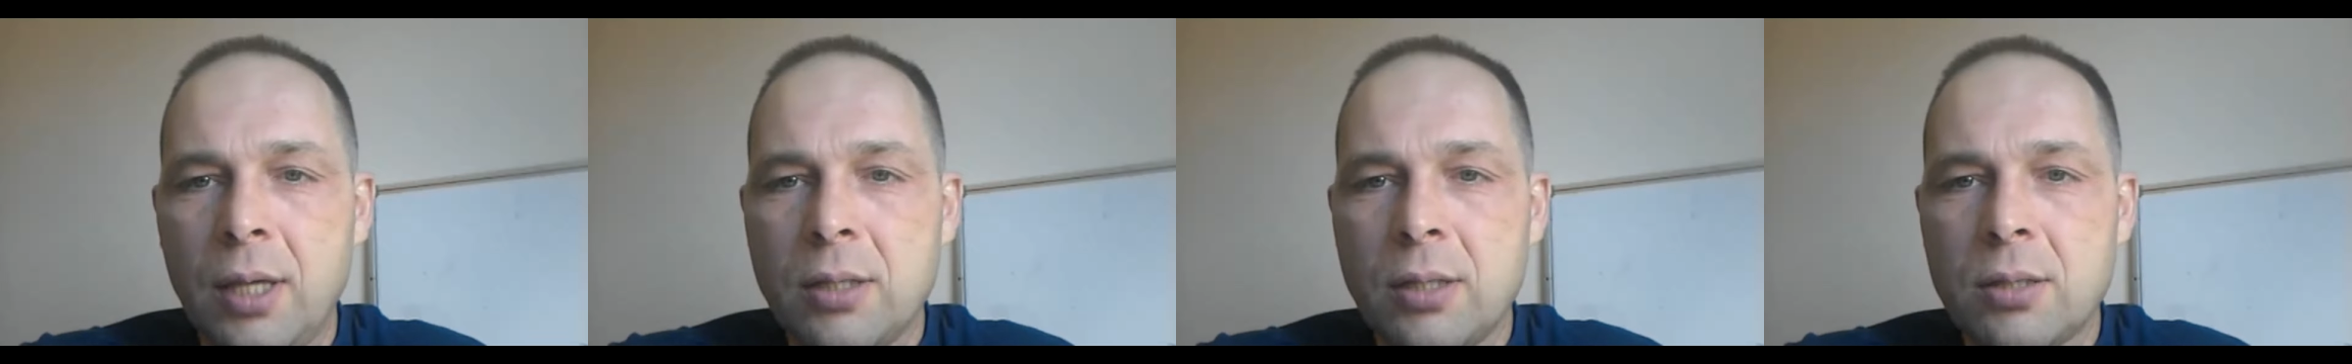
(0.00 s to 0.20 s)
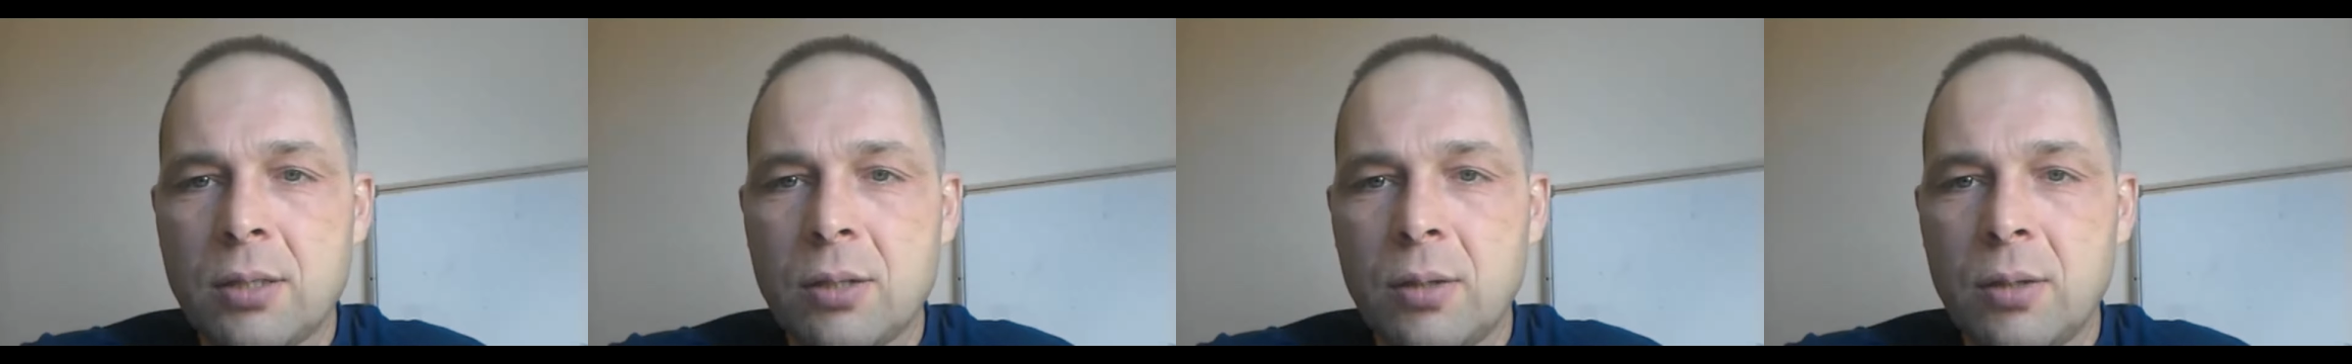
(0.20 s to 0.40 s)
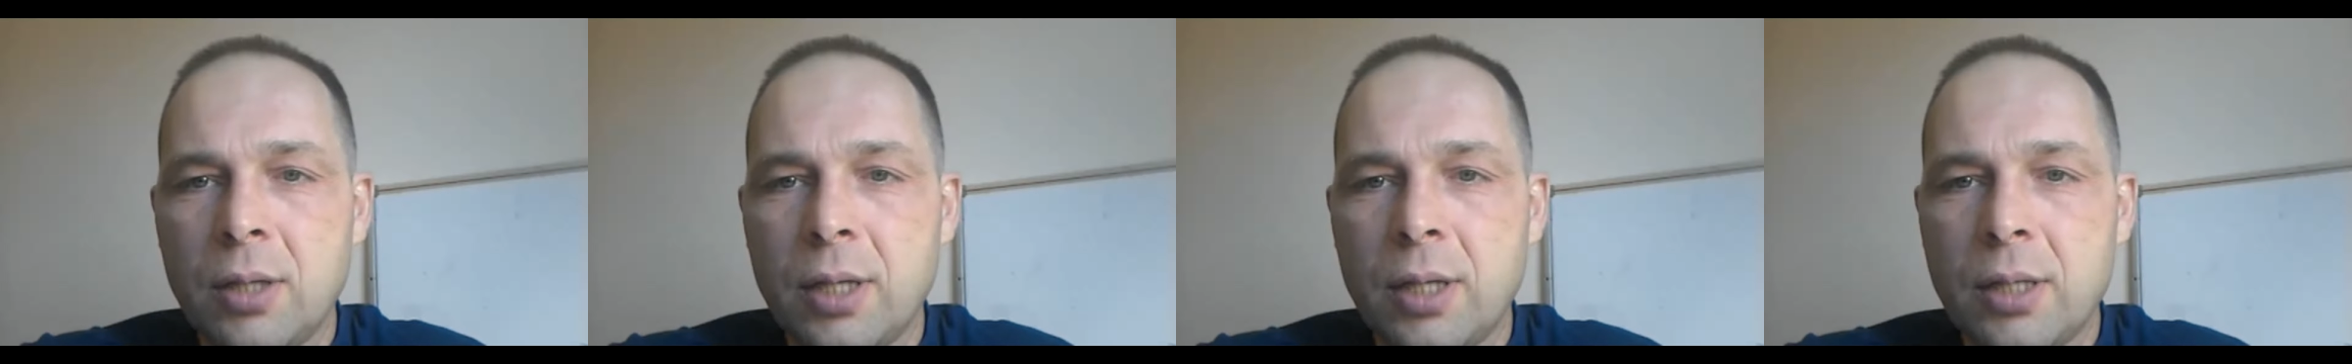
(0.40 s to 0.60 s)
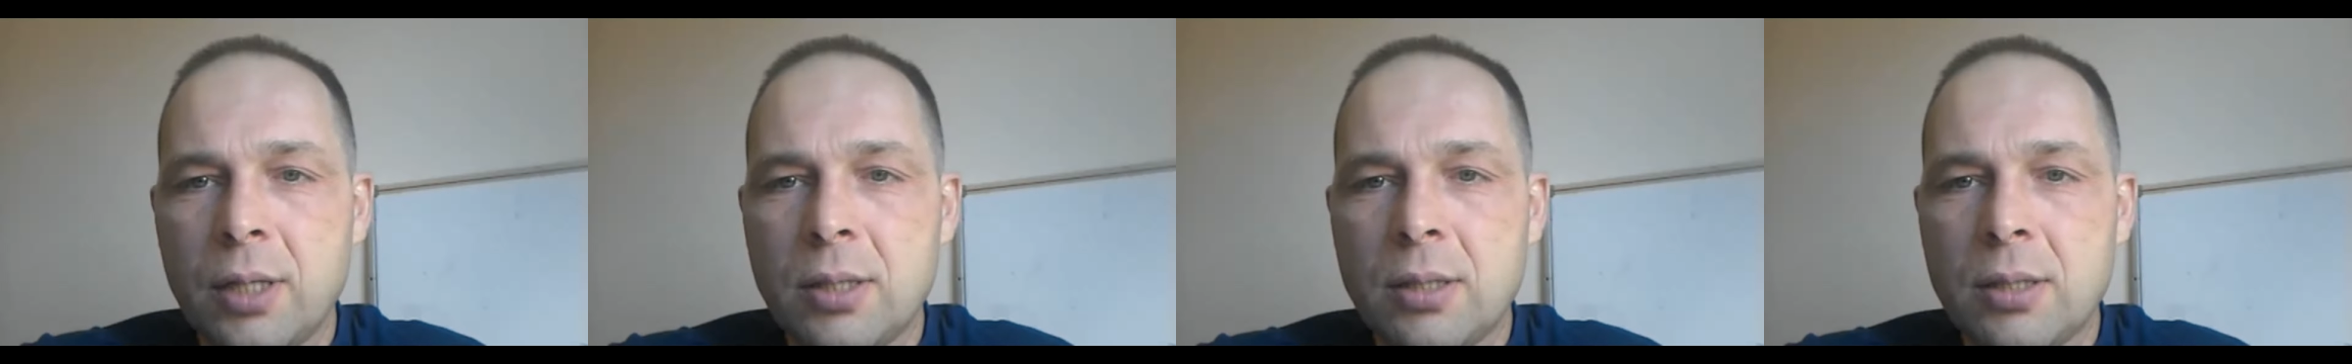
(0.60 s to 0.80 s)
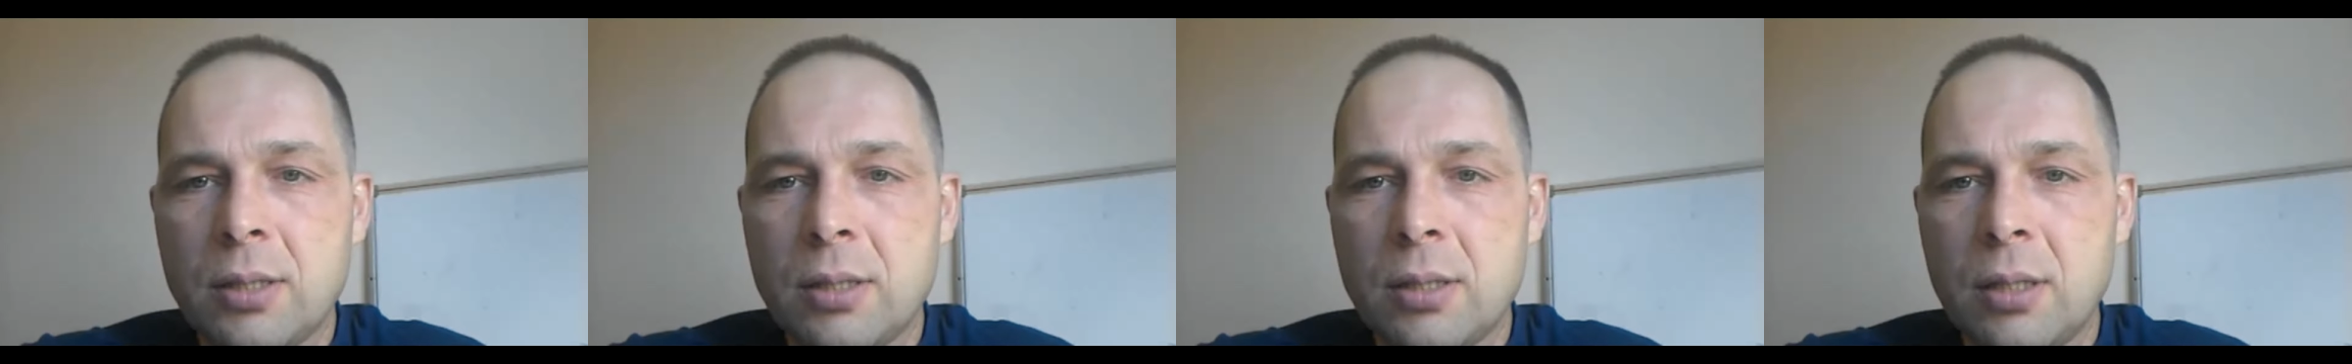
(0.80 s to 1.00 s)
so let's
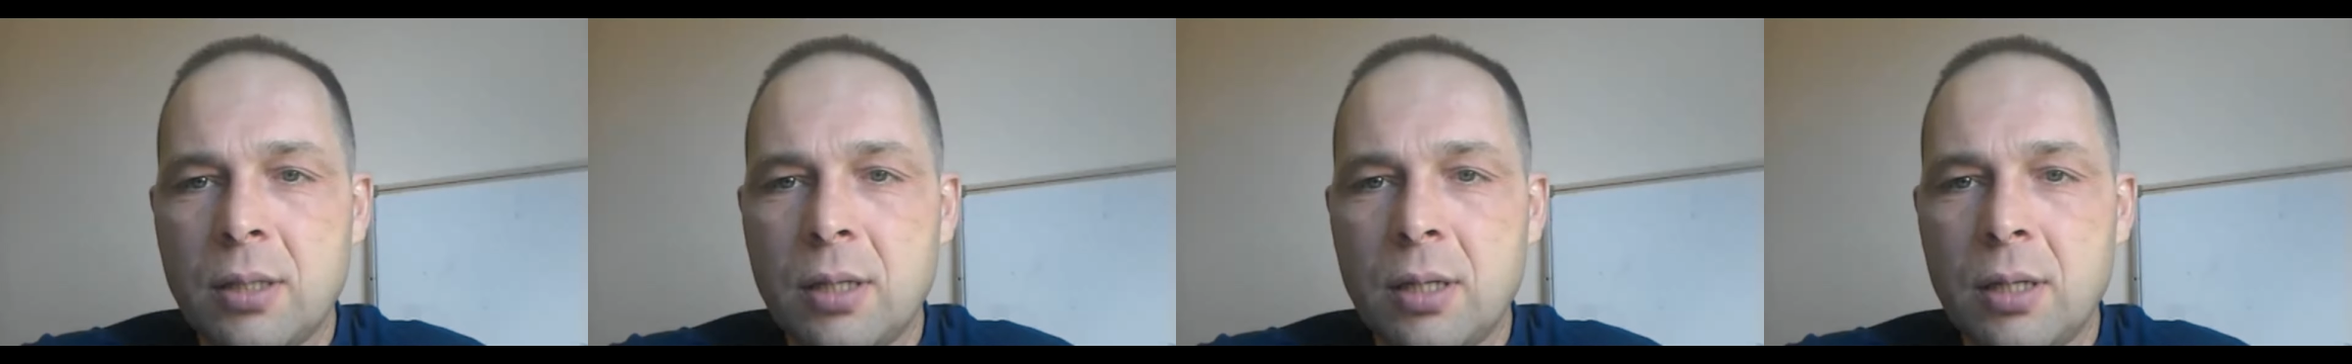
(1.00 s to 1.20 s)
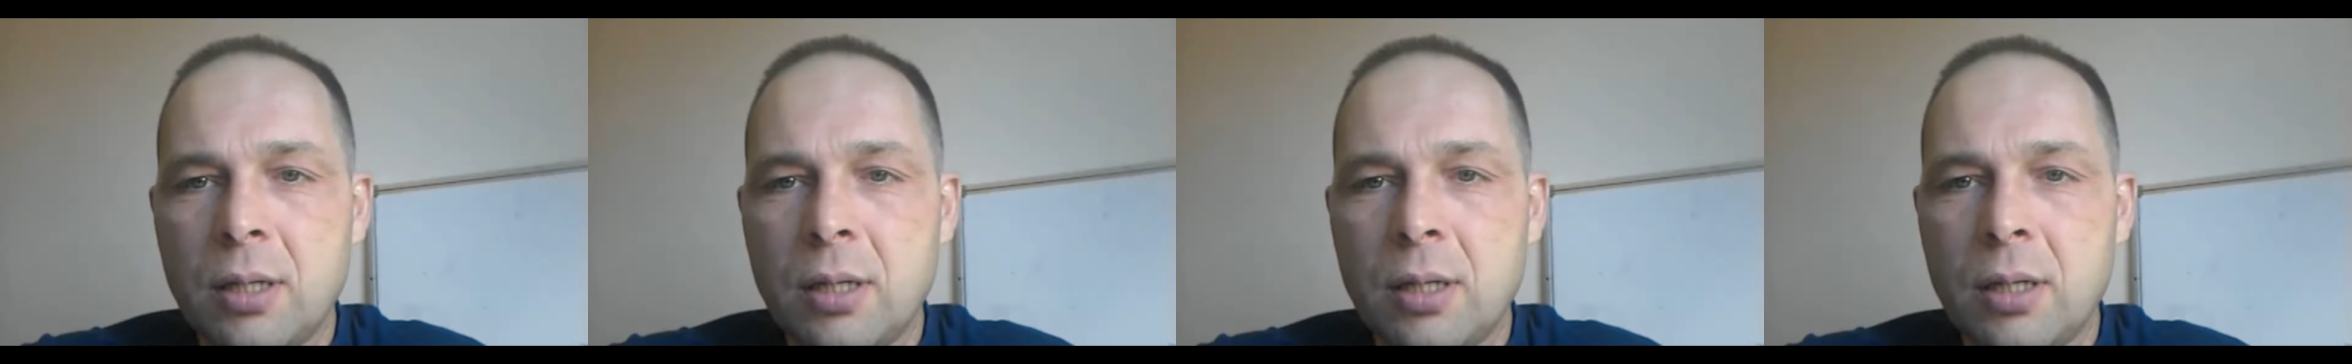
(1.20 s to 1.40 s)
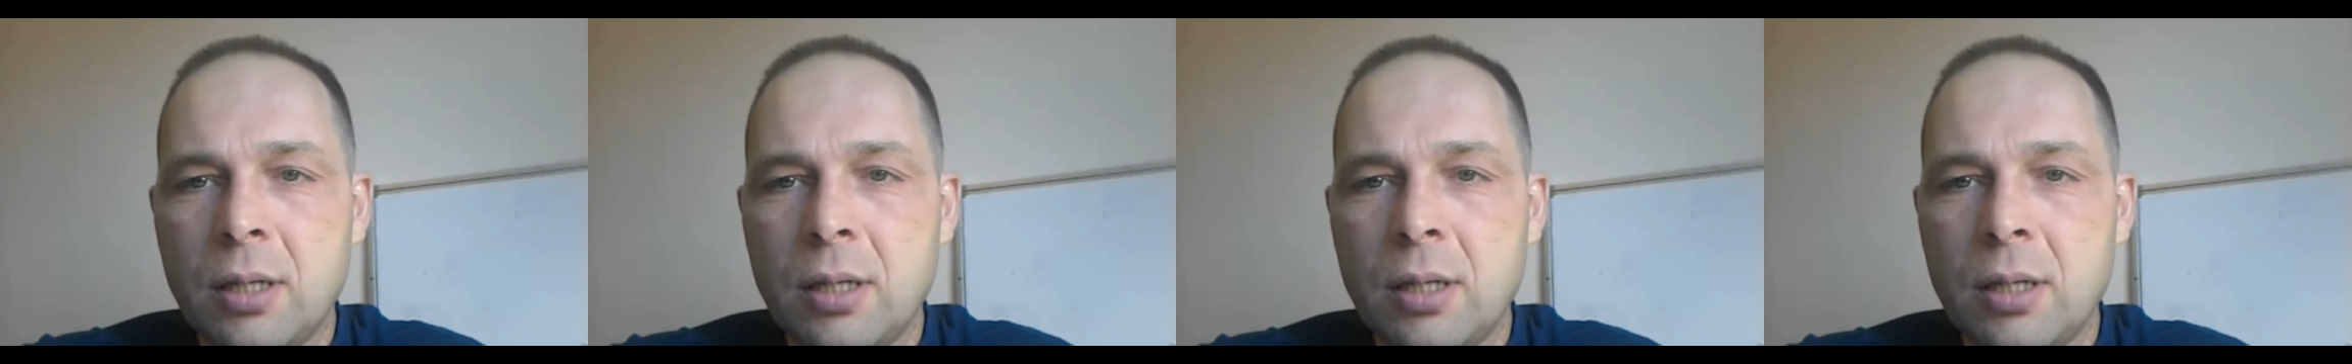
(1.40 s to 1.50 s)
uh,